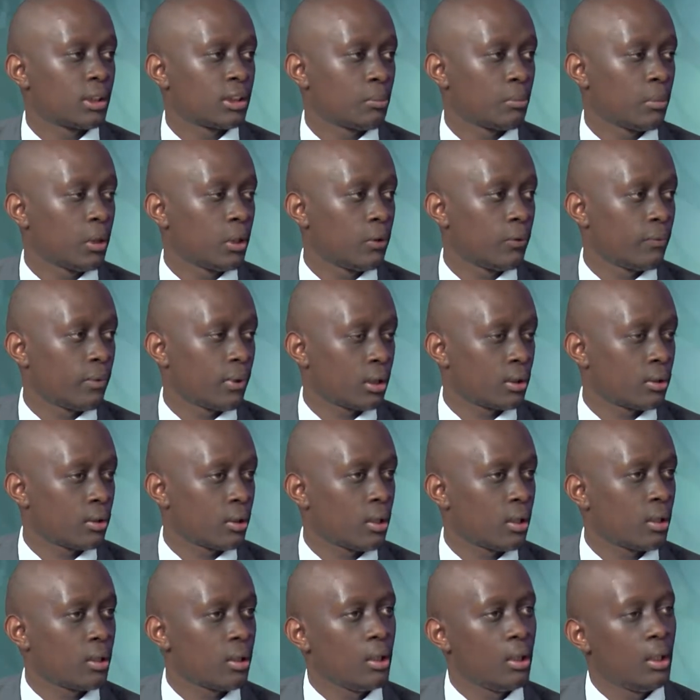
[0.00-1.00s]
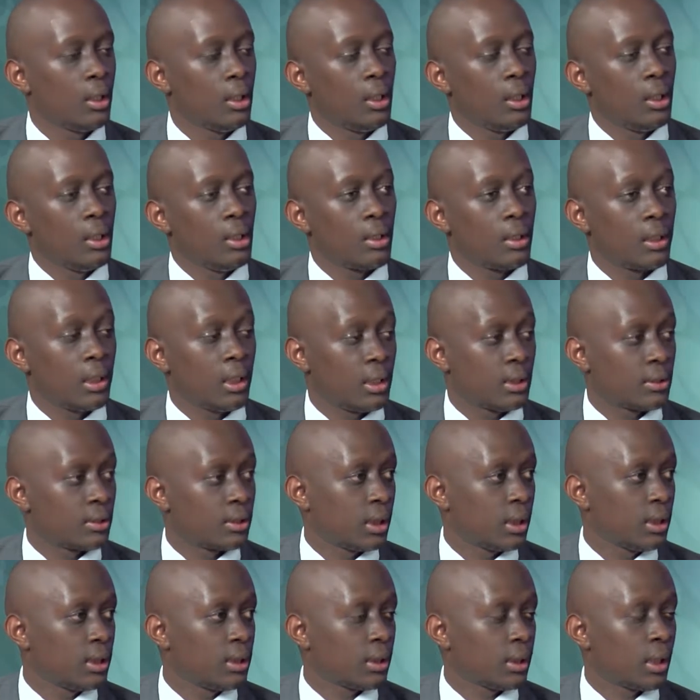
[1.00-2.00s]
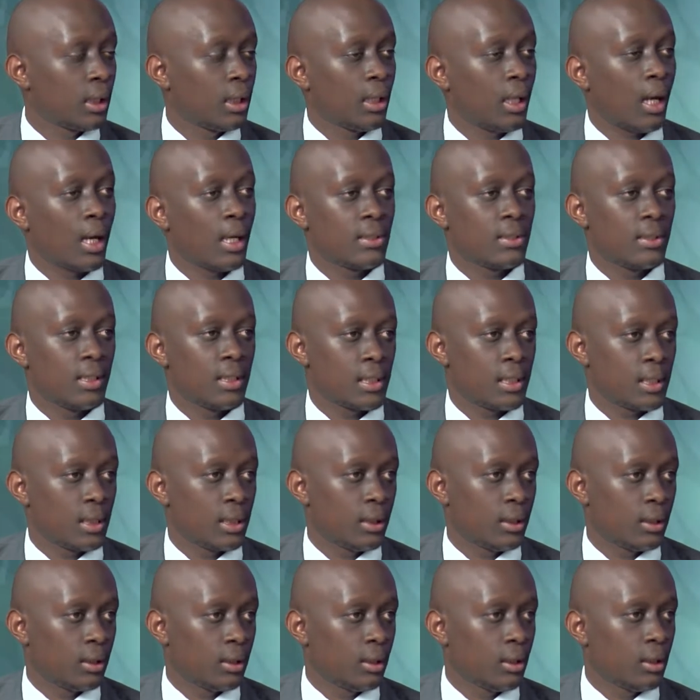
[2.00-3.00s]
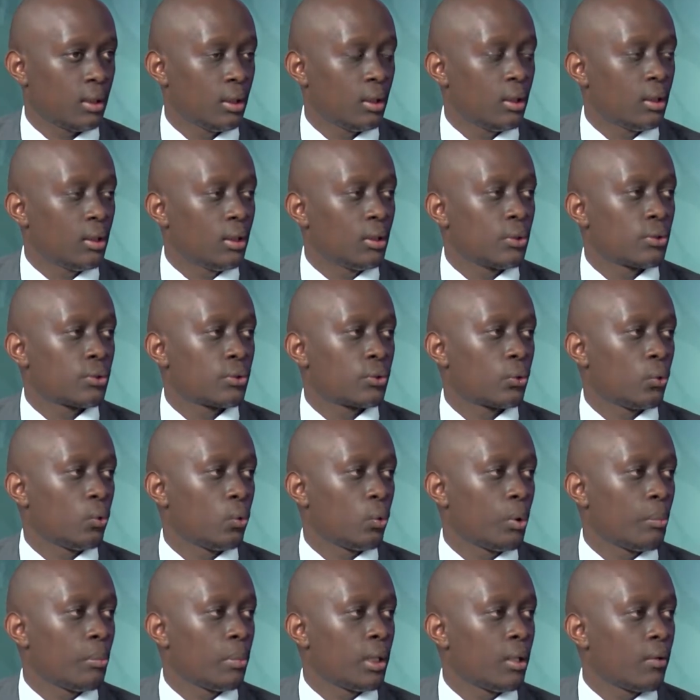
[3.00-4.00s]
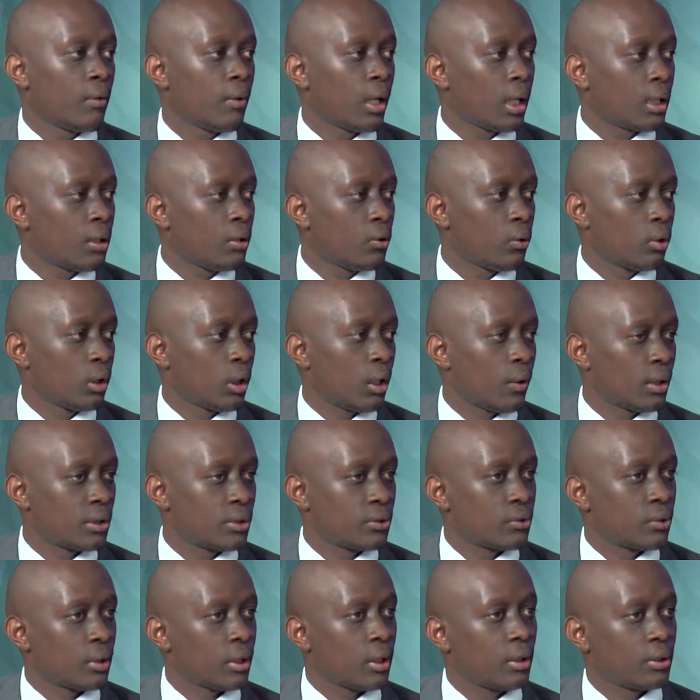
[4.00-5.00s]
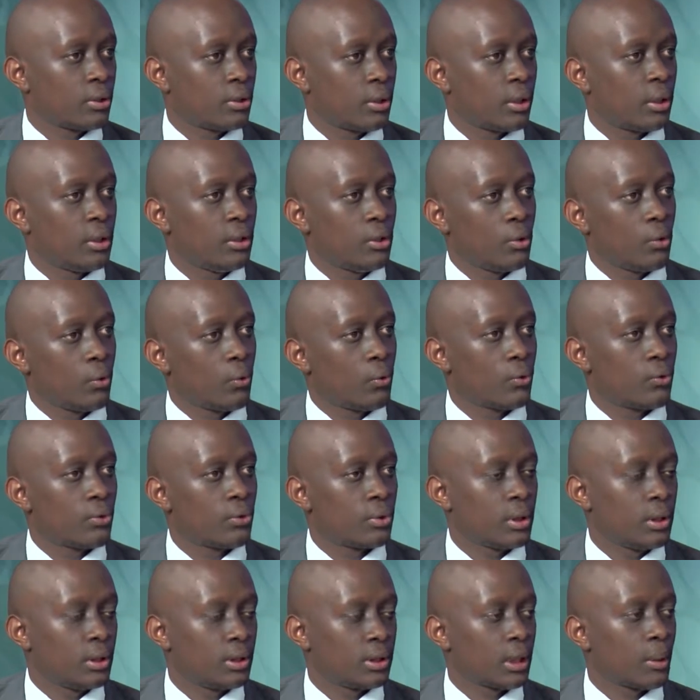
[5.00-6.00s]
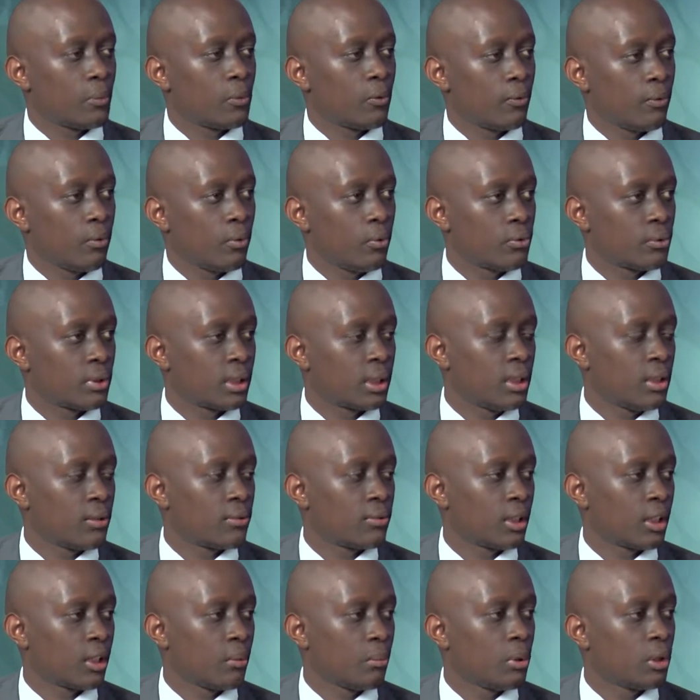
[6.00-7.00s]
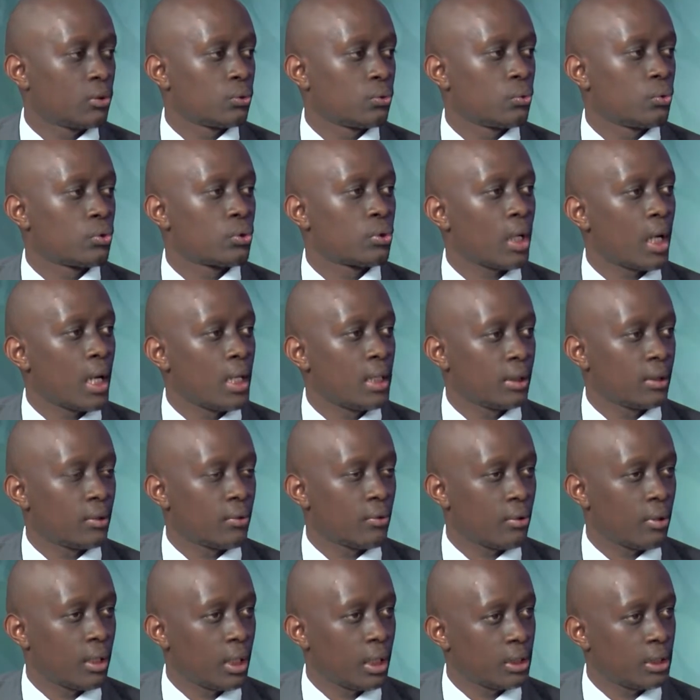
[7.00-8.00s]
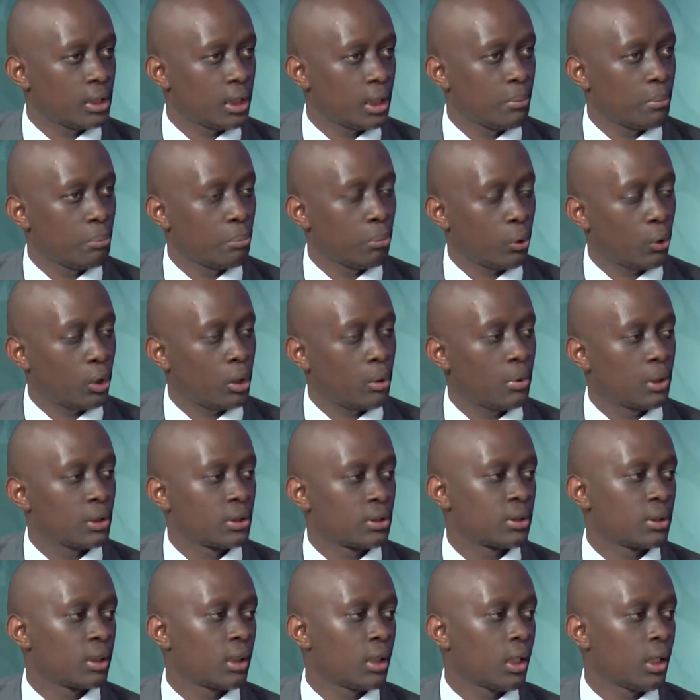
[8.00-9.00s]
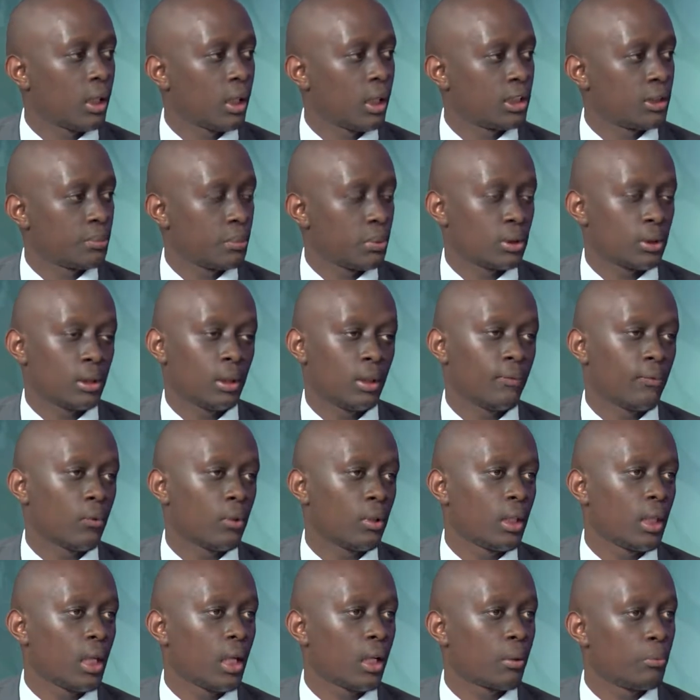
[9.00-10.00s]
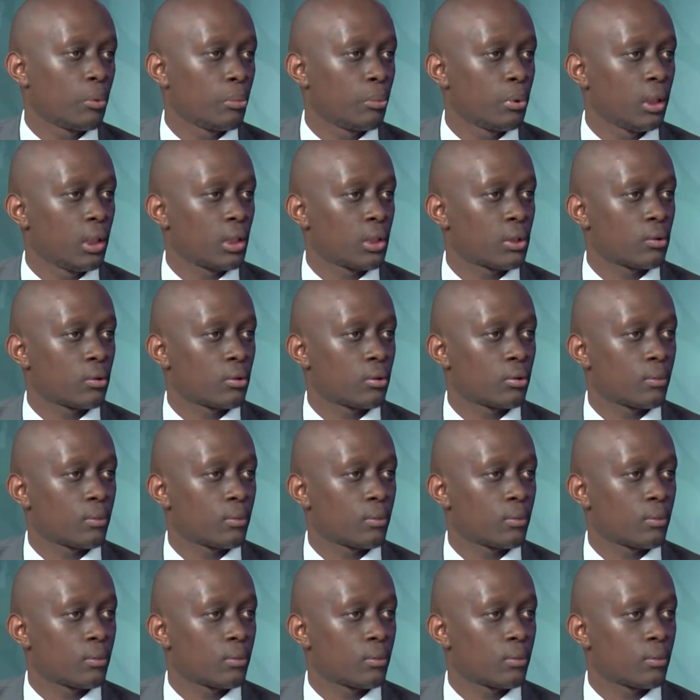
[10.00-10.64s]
as manufacturing real estate, and ICT. Mm -hmm. So we may ride on our strength in those in some of those key segments to try and create employment, uh, especially for the young population.